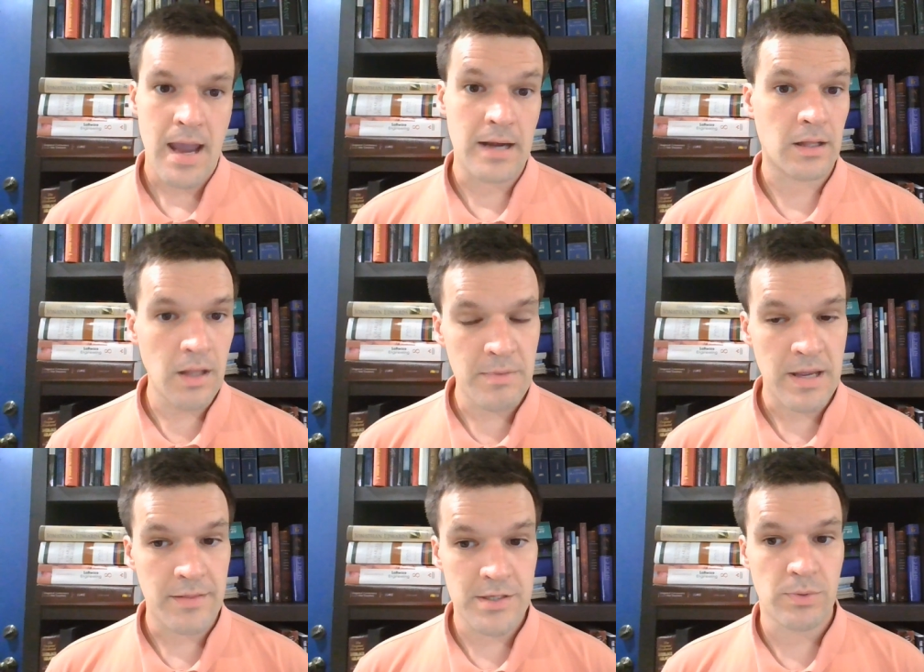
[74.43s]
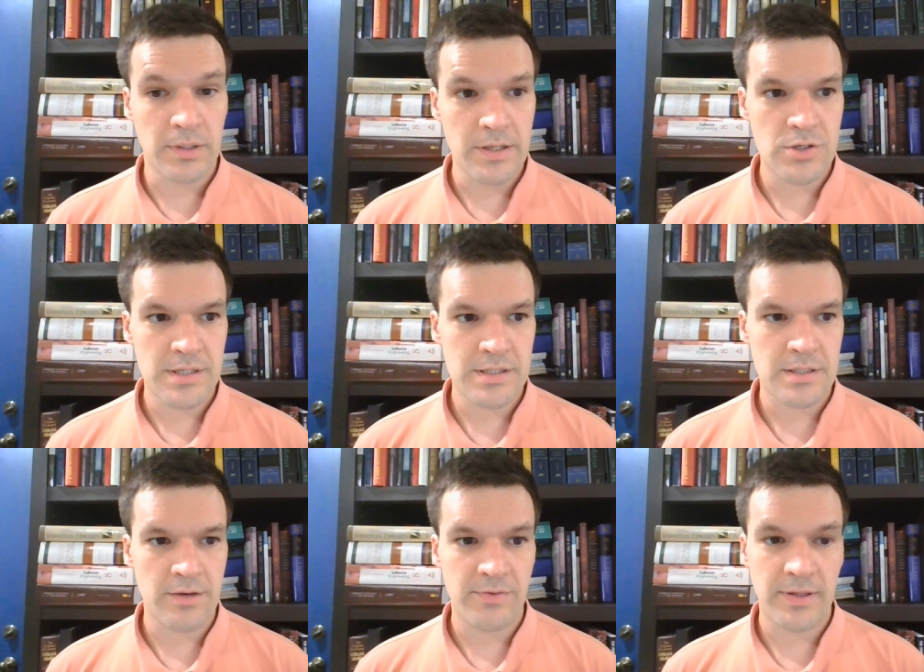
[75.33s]
At Columbia, this
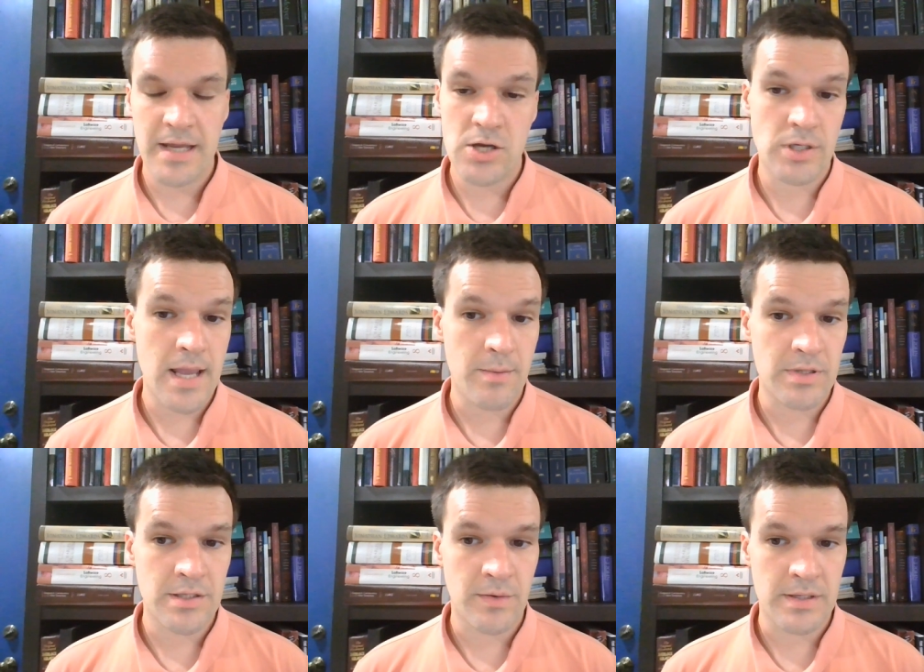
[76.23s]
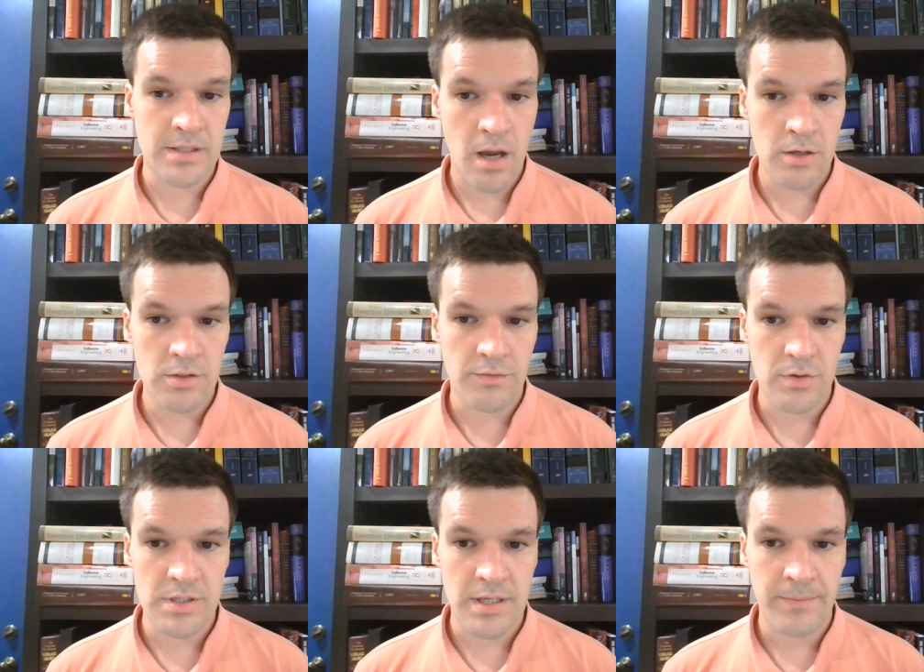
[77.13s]
religious affiliation came with serious
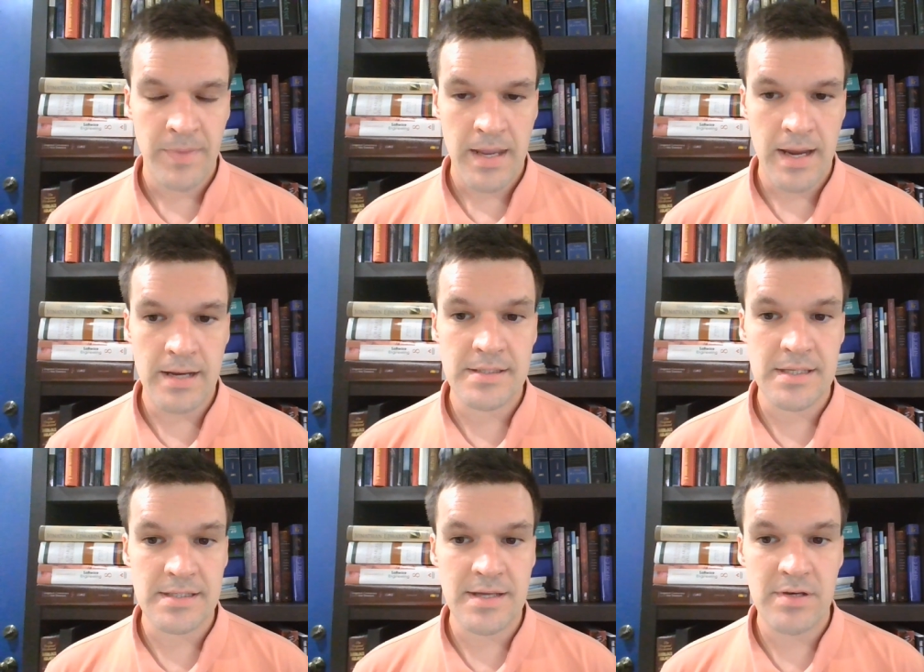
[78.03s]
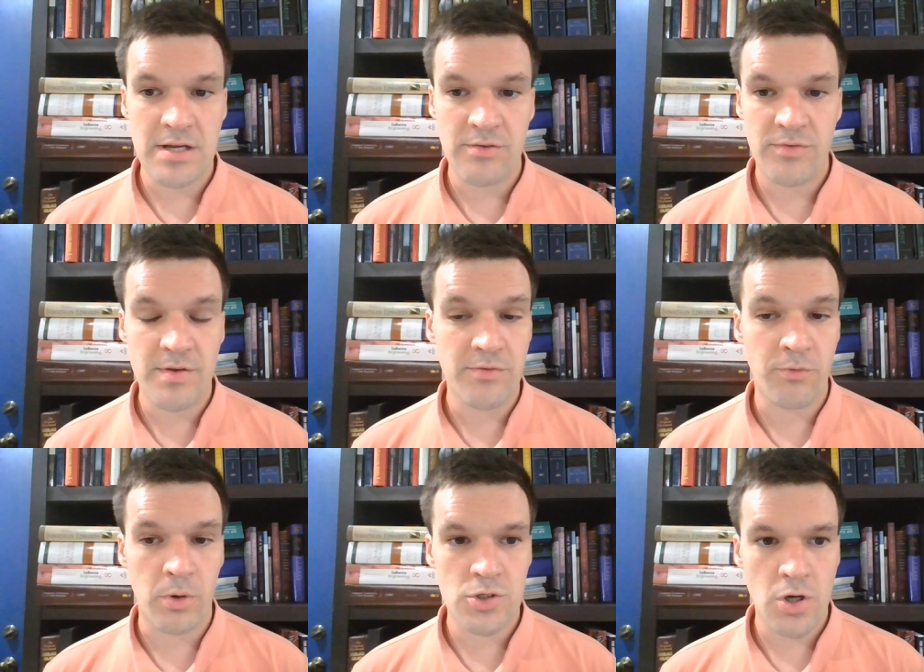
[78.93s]
controversy. In its
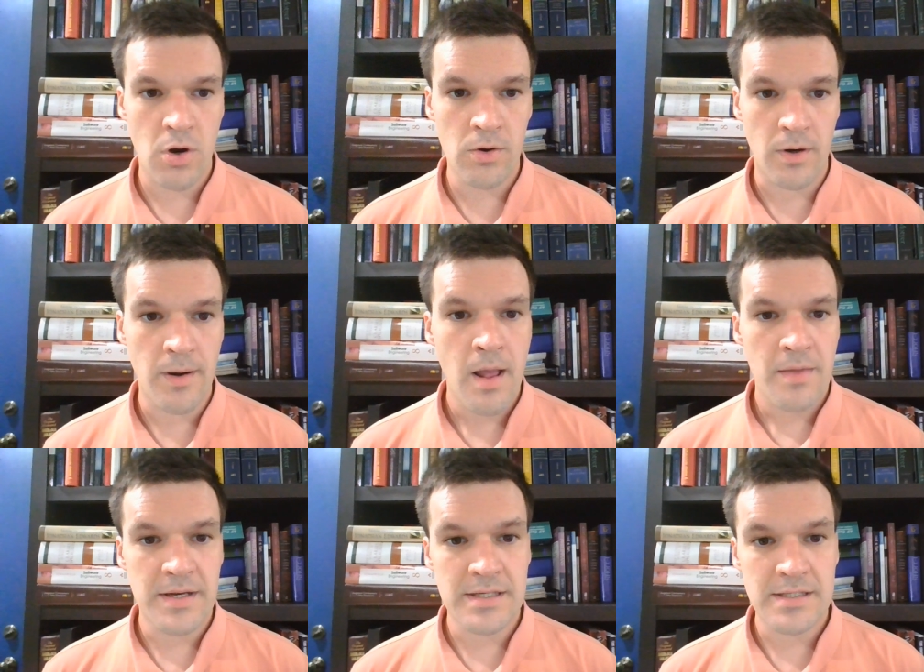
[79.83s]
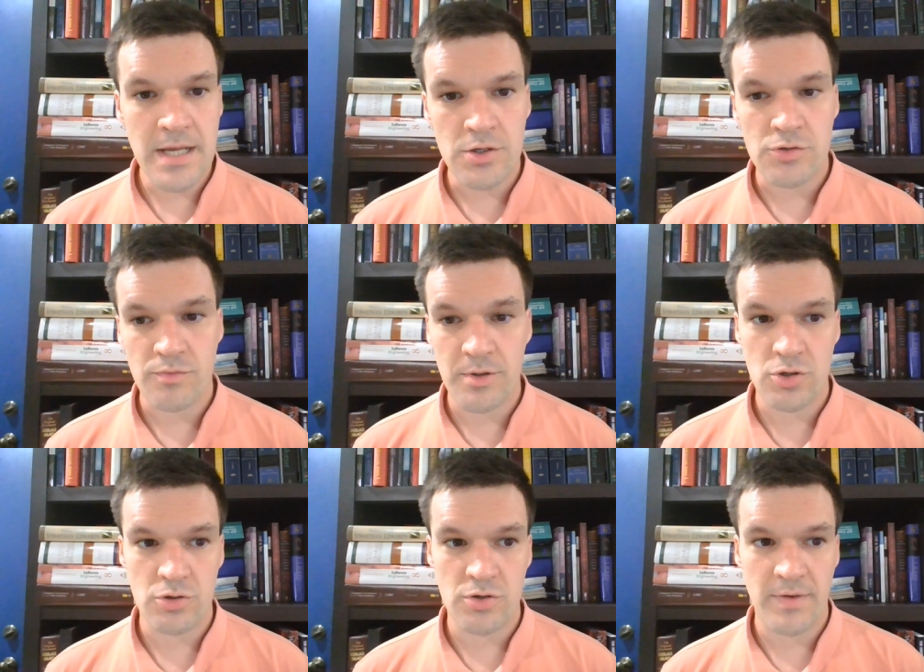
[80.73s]
1754 charter, the dissenters from the
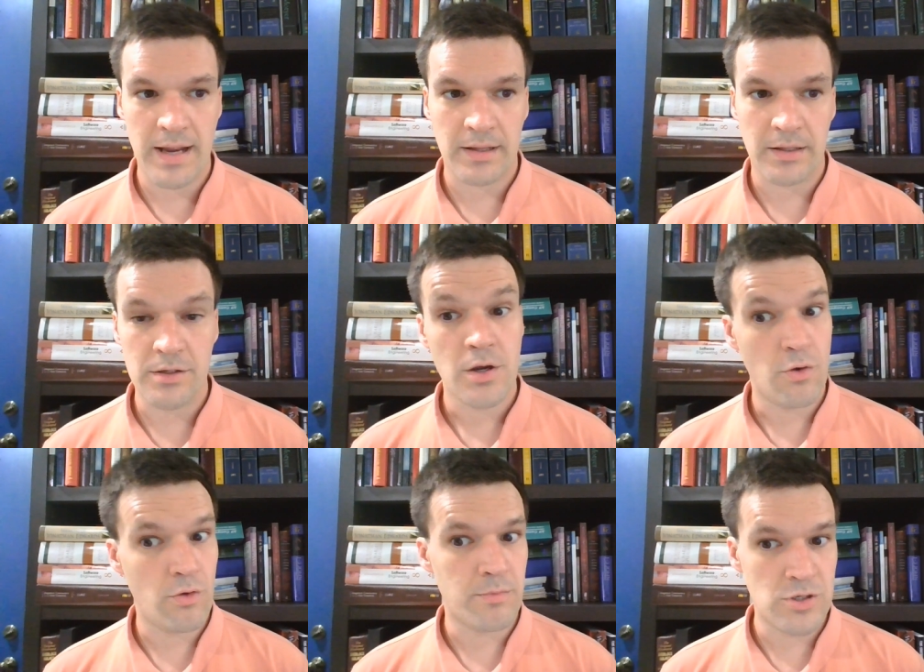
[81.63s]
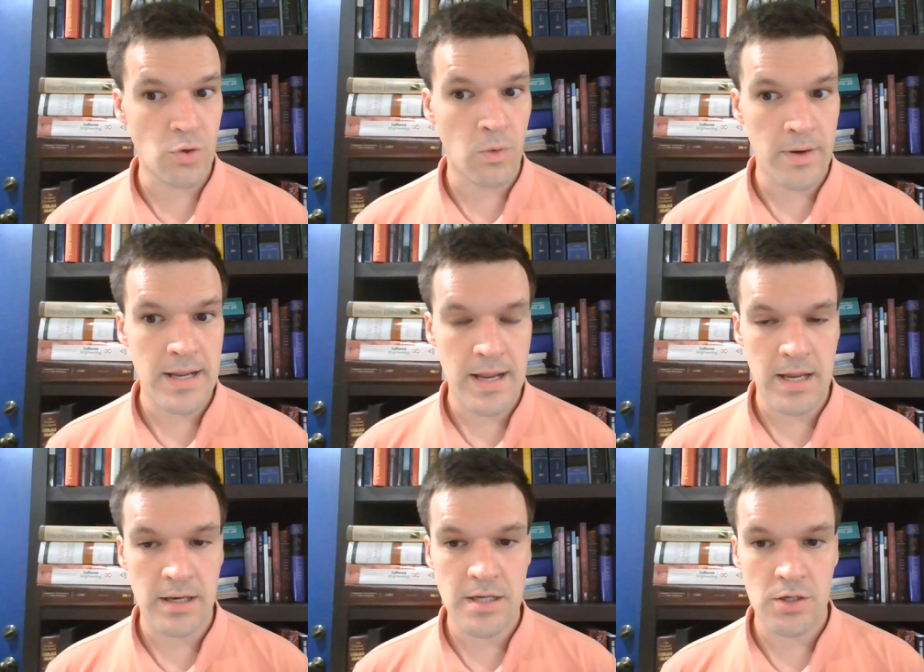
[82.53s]
Church of England, who were the majority
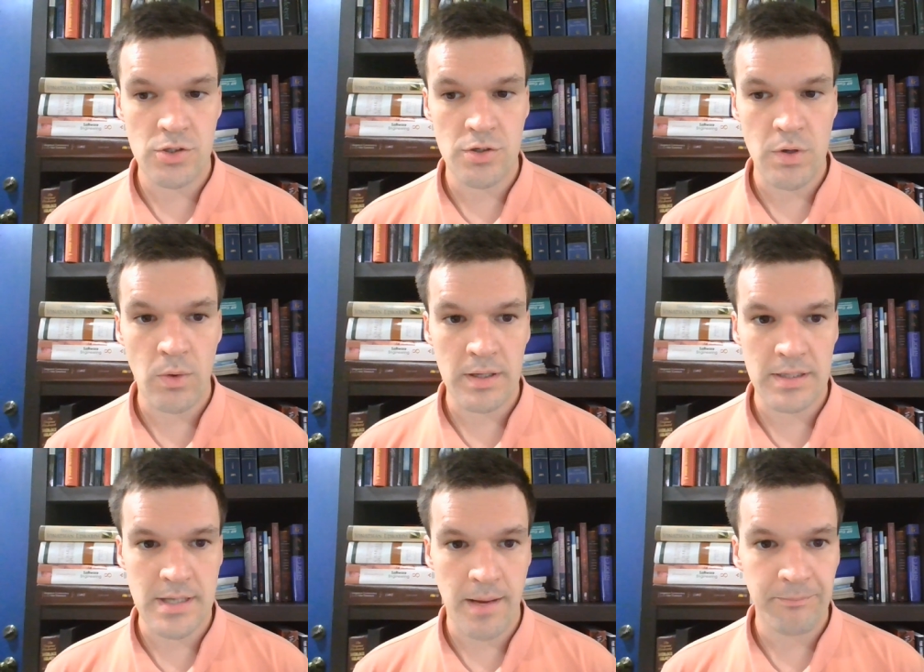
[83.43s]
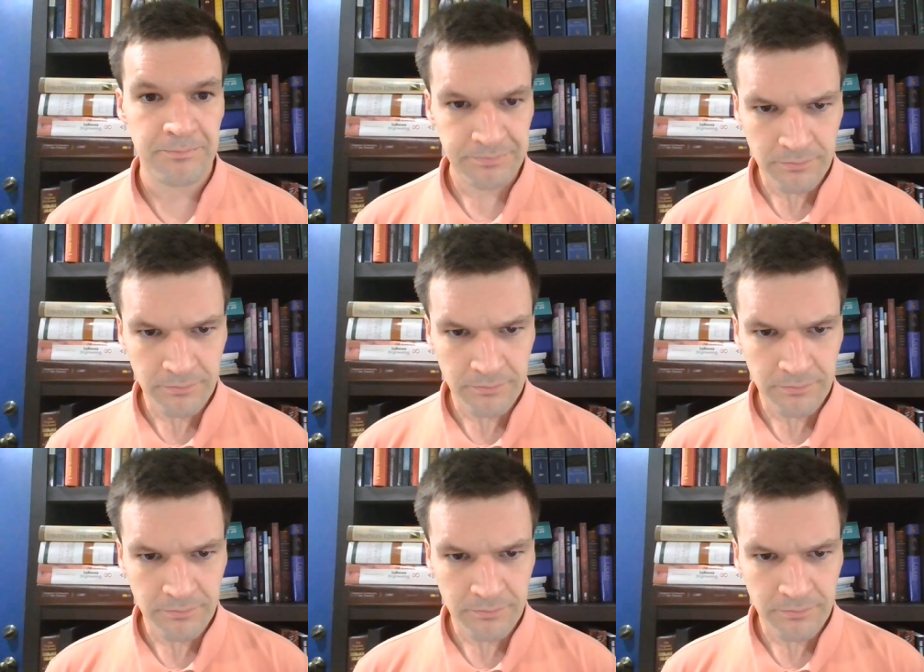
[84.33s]
in Dutch New York at the time,